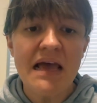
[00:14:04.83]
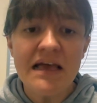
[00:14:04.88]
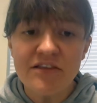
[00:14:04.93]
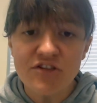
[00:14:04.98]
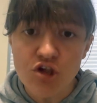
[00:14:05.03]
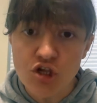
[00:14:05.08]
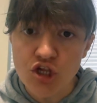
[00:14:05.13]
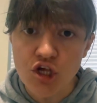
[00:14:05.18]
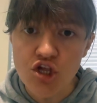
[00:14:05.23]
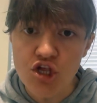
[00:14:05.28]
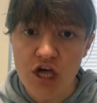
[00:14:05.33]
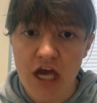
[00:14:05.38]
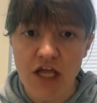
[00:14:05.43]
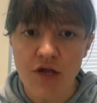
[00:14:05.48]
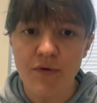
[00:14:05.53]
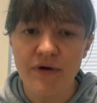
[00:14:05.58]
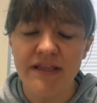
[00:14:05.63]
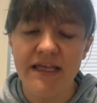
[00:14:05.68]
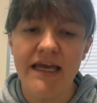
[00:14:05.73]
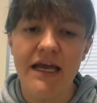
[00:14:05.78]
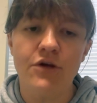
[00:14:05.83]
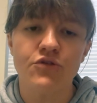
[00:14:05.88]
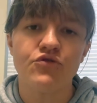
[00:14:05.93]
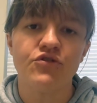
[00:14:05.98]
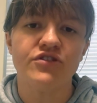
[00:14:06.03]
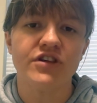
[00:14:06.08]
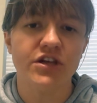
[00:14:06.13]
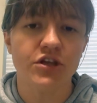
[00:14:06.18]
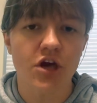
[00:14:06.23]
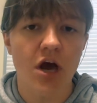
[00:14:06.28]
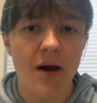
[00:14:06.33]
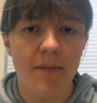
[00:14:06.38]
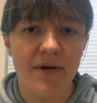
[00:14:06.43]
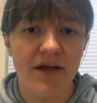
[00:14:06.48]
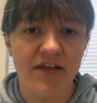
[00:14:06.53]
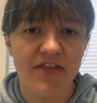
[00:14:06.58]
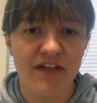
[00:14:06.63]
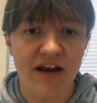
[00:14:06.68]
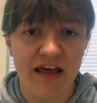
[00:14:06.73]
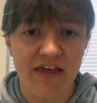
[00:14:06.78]
it's just a genuinely interesting
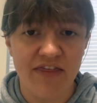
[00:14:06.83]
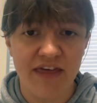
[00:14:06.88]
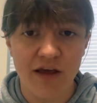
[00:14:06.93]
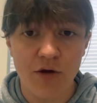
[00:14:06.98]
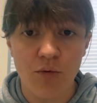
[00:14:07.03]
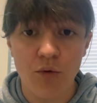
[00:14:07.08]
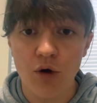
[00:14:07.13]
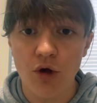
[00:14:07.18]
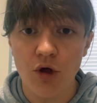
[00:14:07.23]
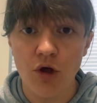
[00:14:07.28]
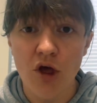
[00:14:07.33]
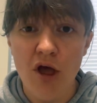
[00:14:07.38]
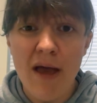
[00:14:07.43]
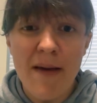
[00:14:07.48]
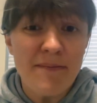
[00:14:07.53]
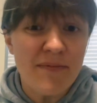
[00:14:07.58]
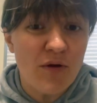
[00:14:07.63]
topic that I think will